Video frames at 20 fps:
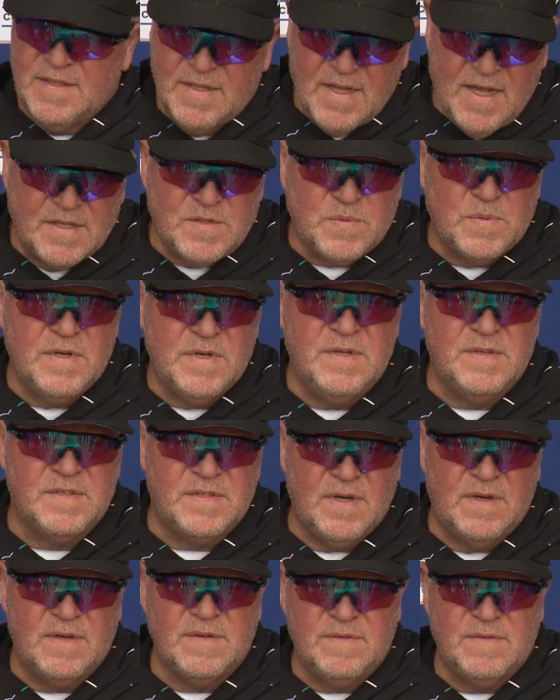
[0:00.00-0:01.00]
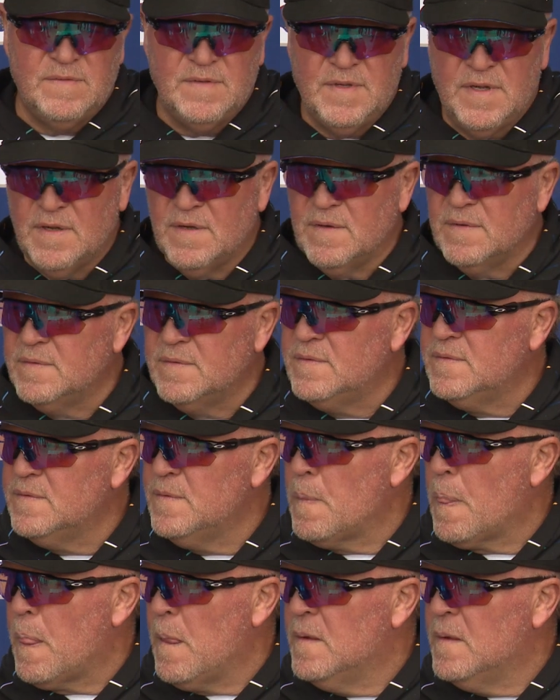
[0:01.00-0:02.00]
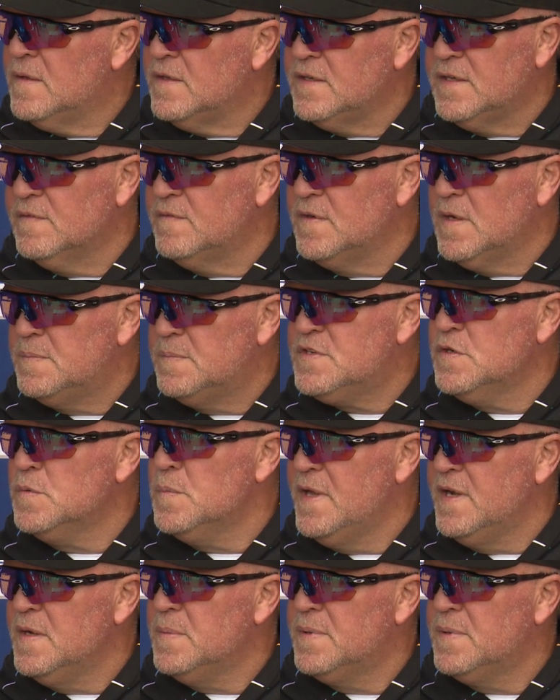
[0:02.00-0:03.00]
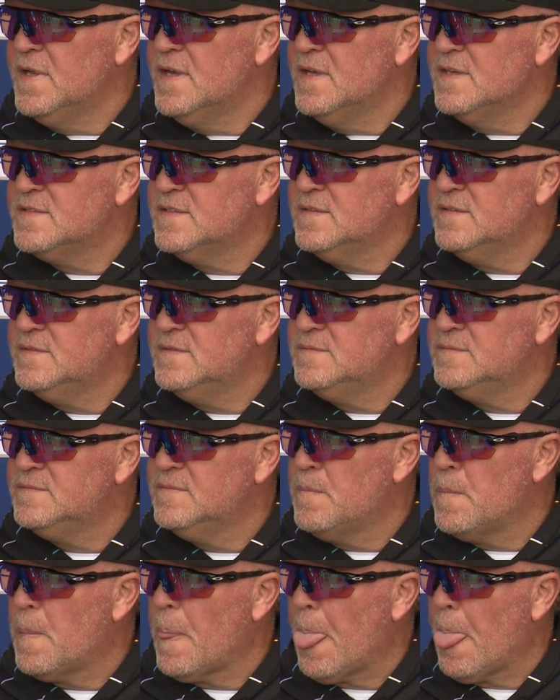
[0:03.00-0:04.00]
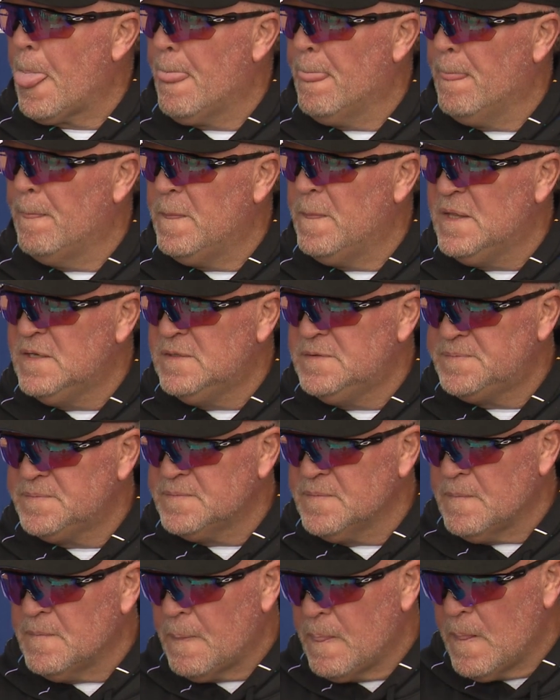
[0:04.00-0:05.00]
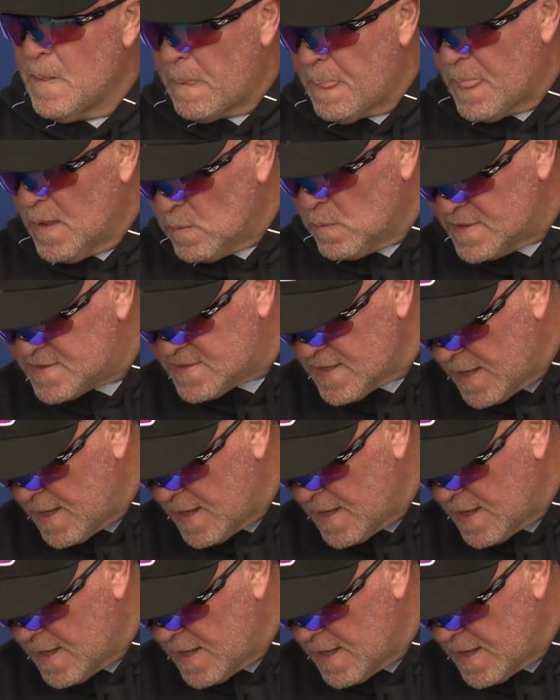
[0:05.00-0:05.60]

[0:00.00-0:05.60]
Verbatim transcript: That's where you start, you know, giving up too many plays. How about the two guys in the middle, the two vets? What's